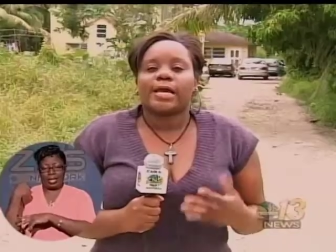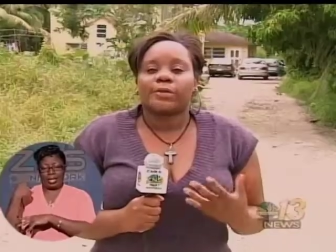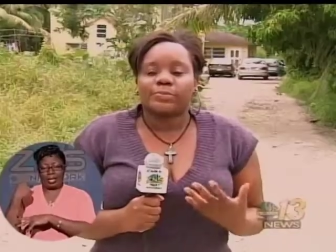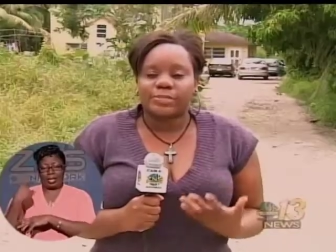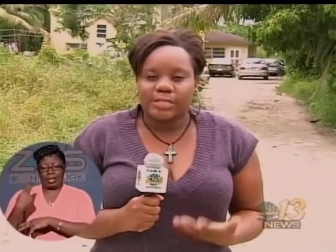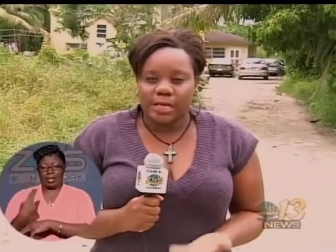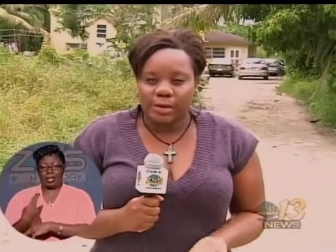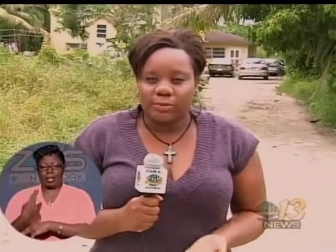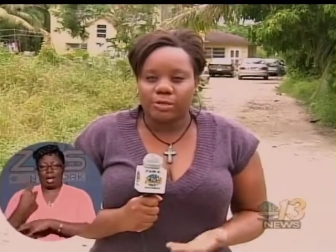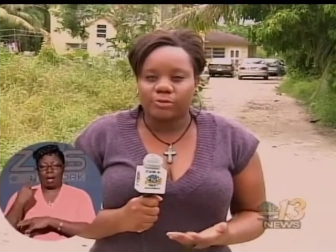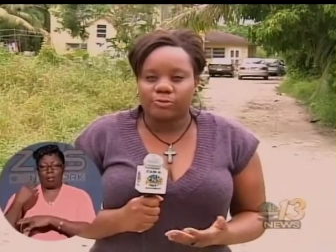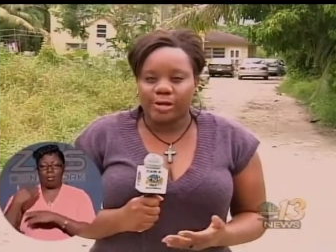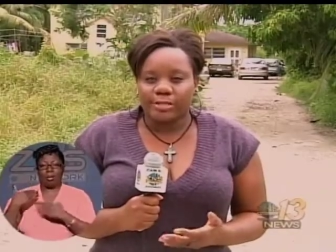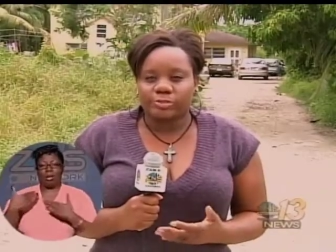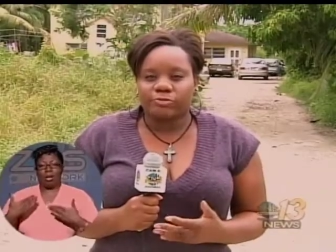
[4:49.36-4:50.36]
It was here on
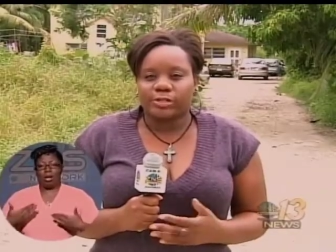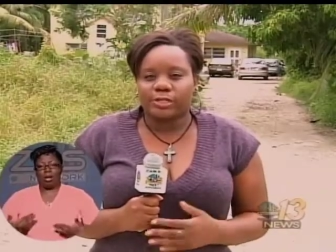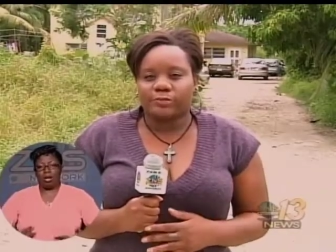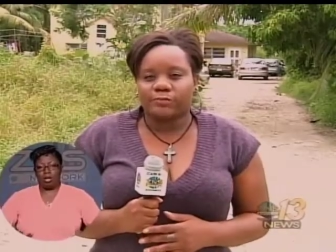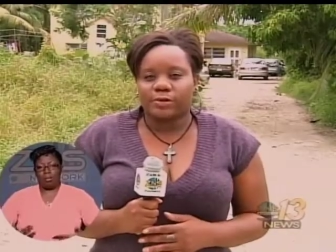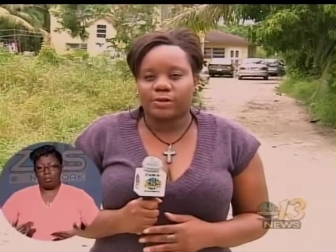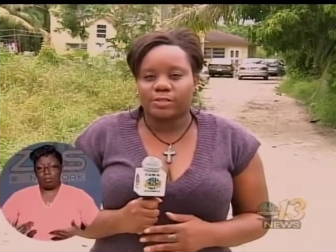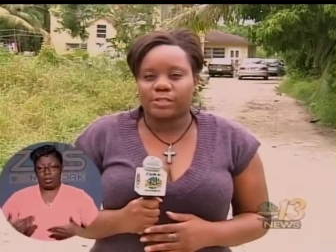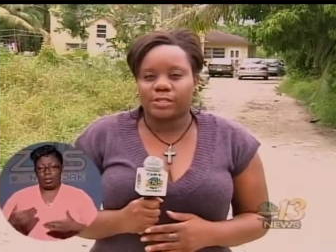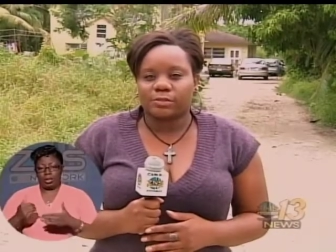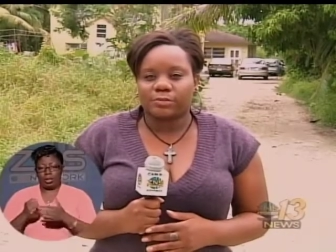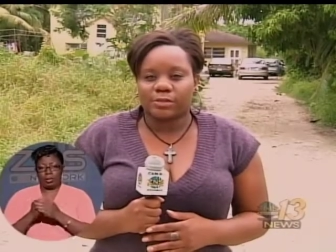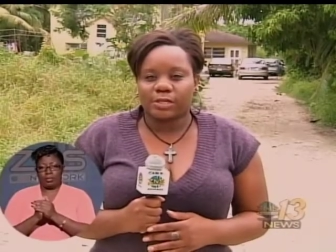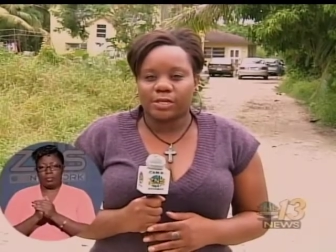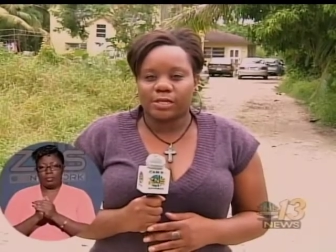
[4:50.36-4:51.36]
Grand Street in Fox Hill
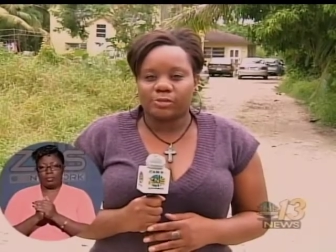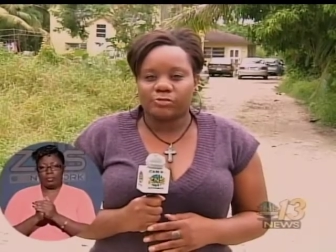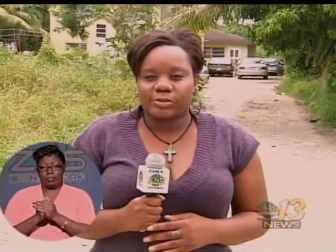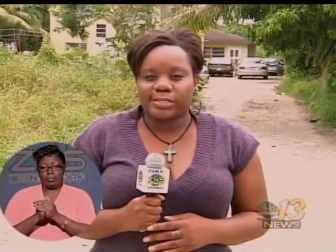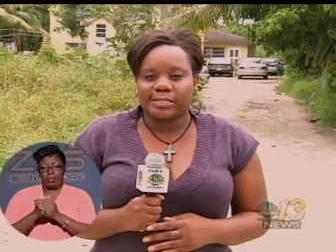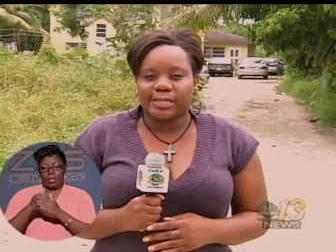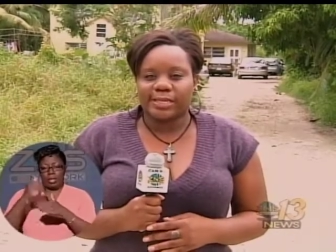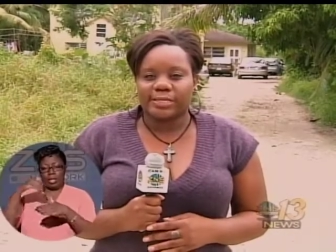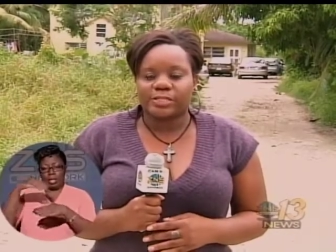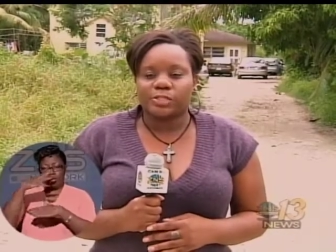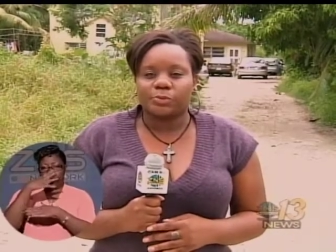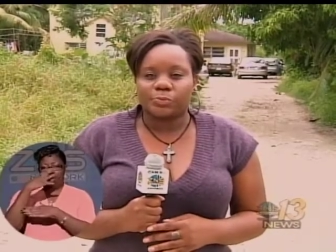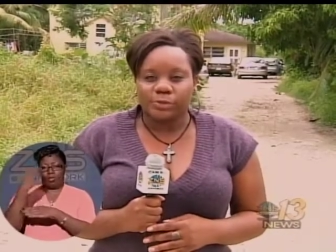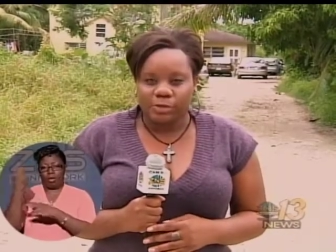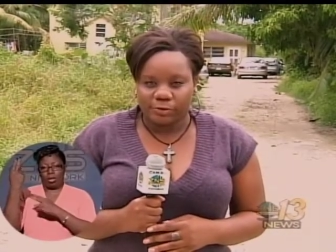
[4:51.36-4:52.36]
where the country's
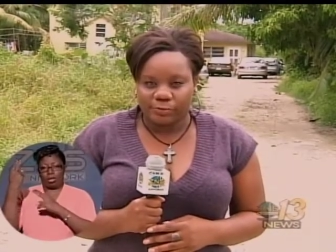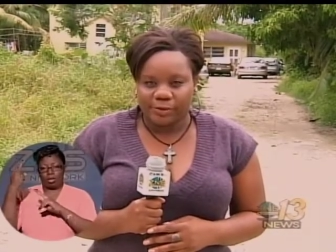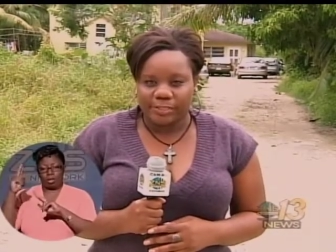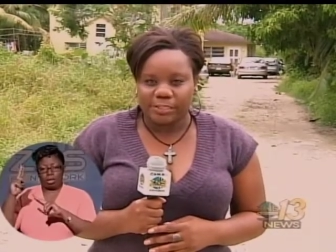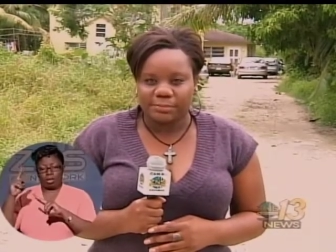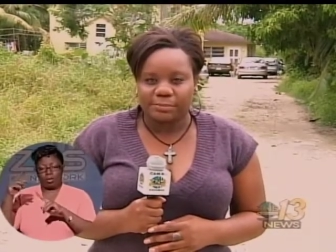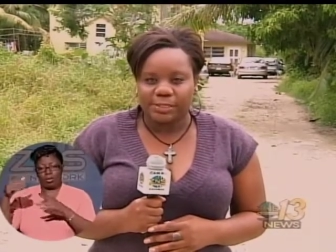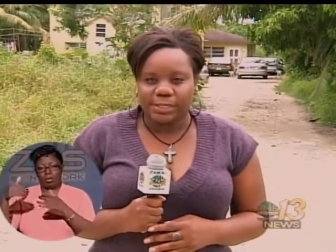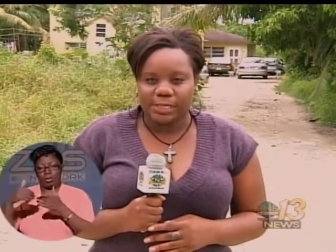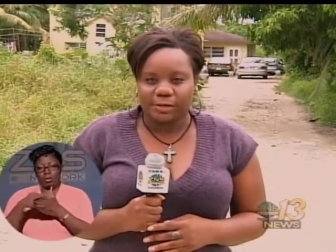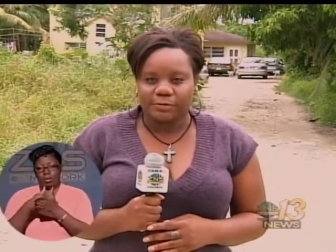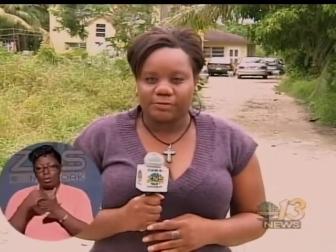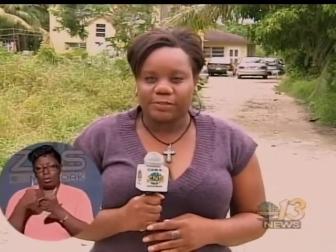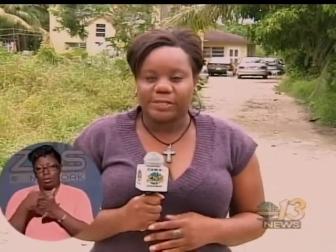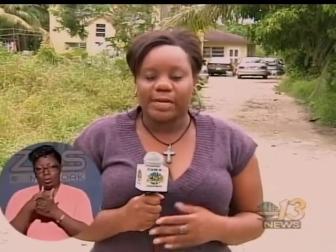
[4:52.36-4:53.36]
latest murder victim
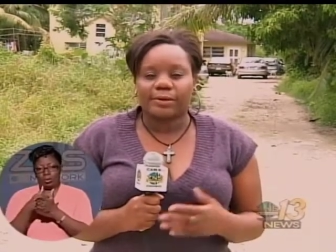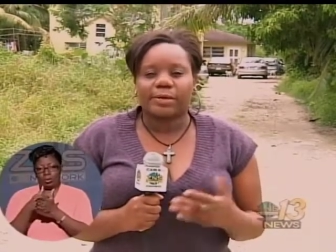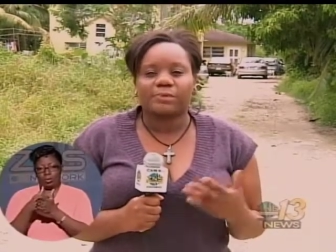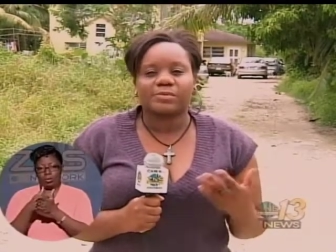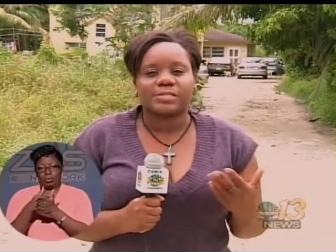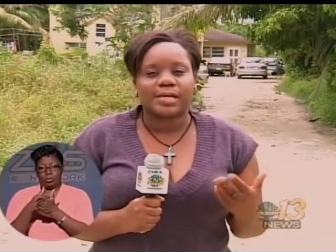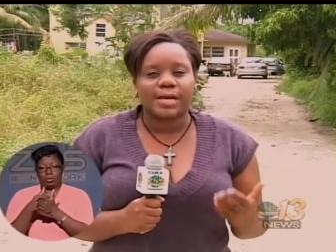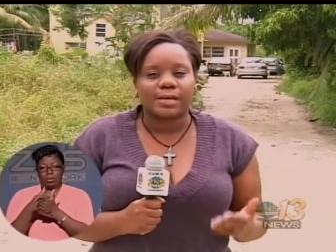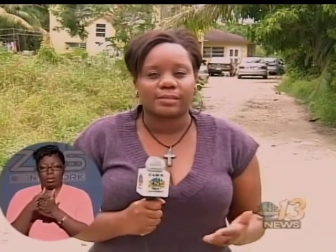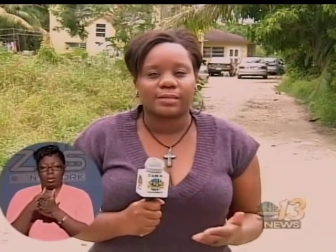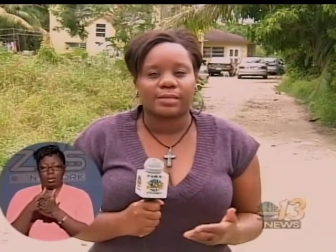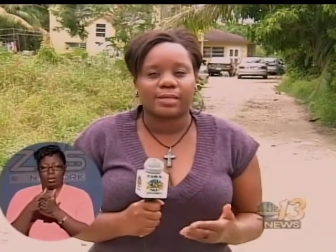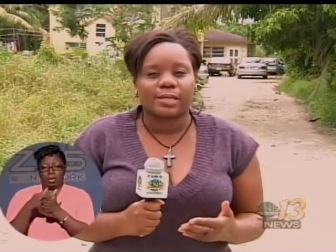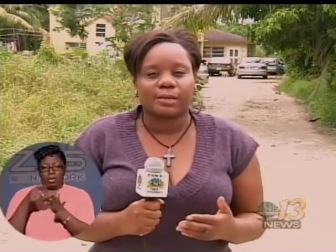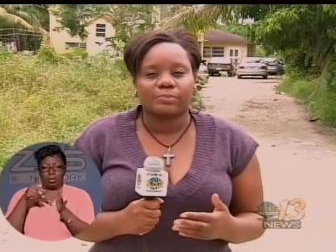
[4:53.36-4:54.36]
lived. Now, he was at the
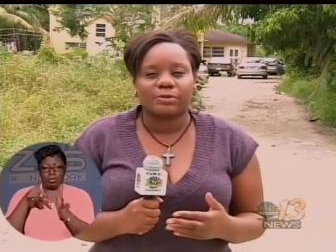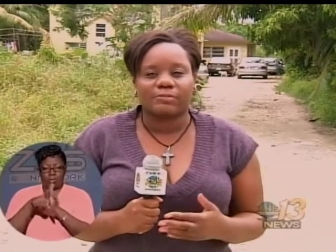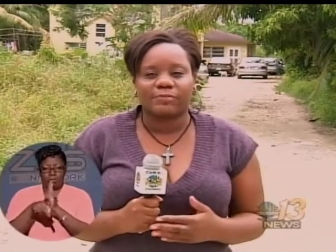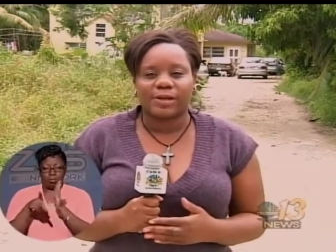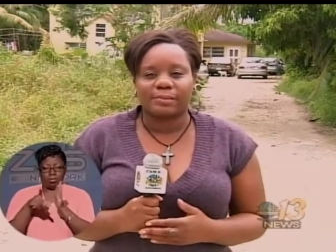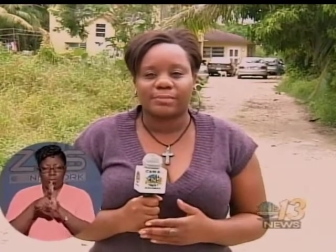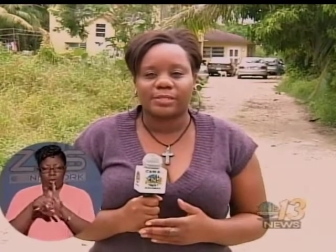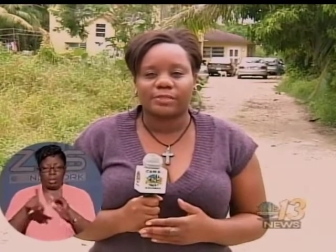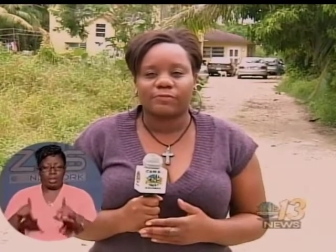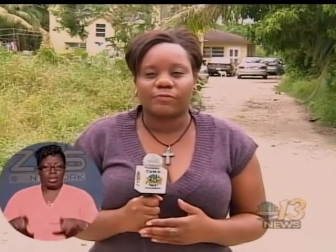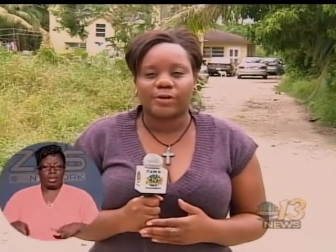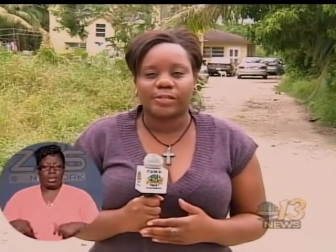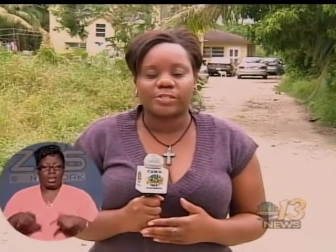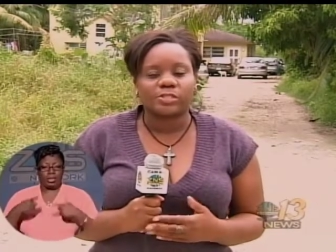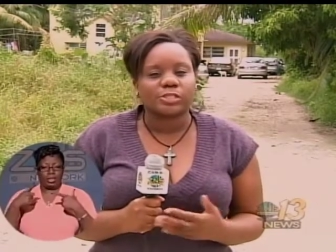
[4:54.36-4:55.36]
club with family and
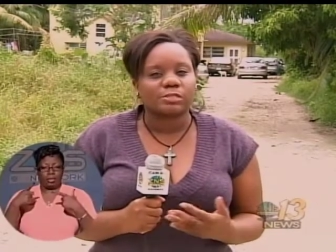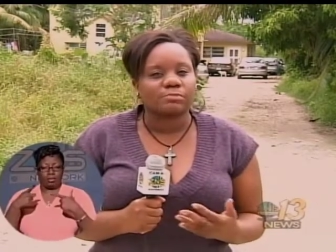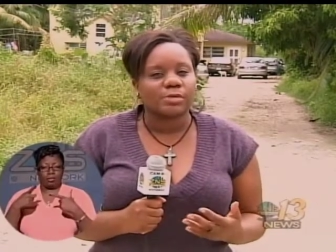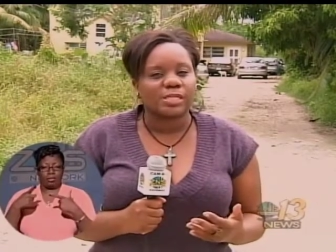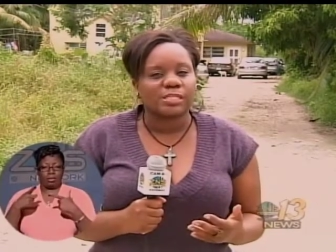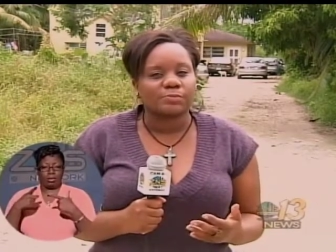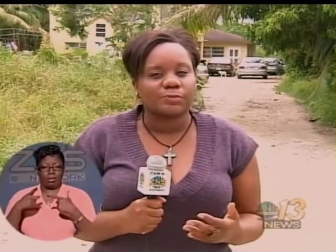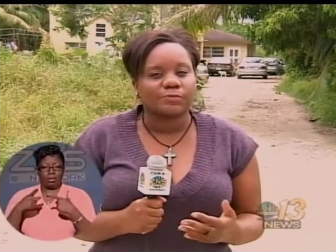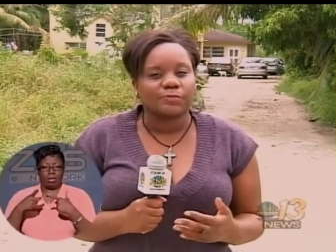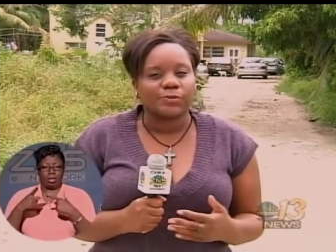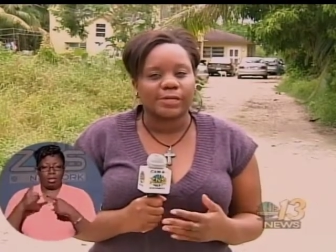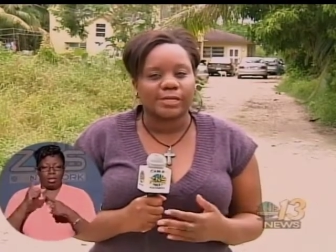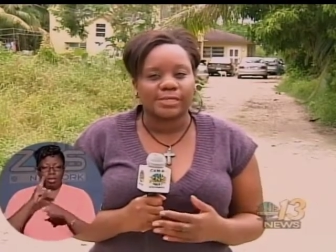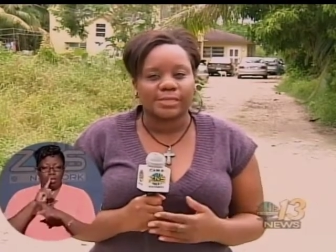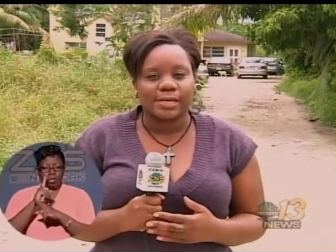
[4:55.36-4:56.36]
friends just minutes before
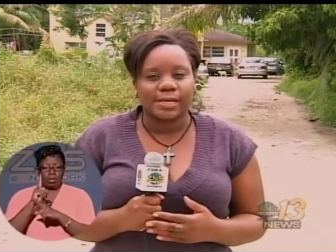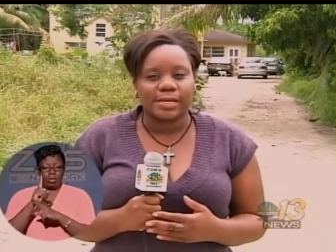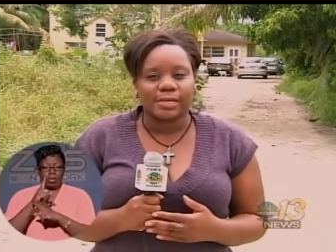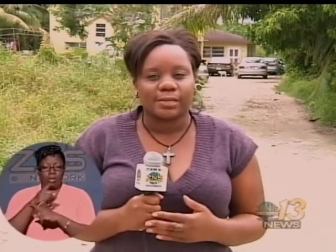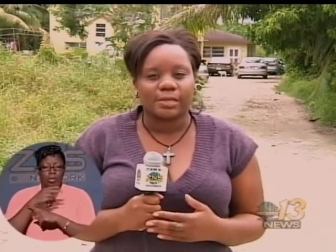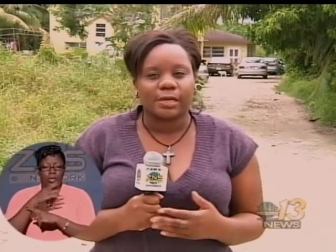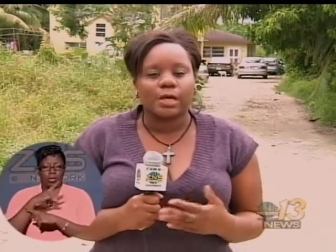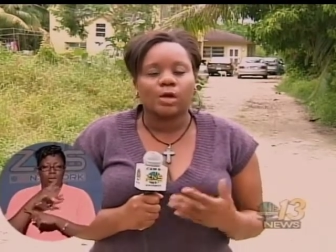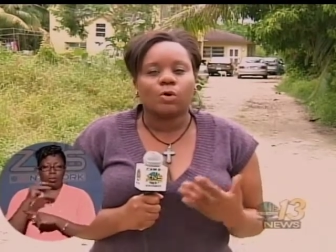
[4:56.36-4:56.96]
he died.